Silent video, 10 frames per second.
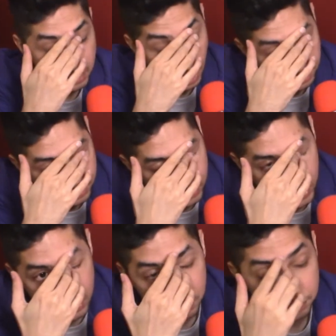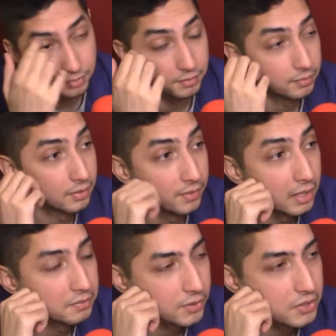Yeah, I think she's the
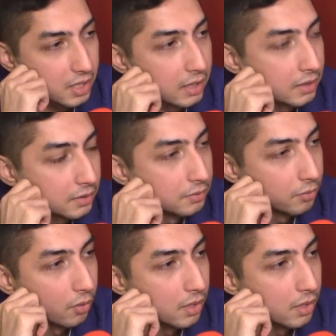very first character for it.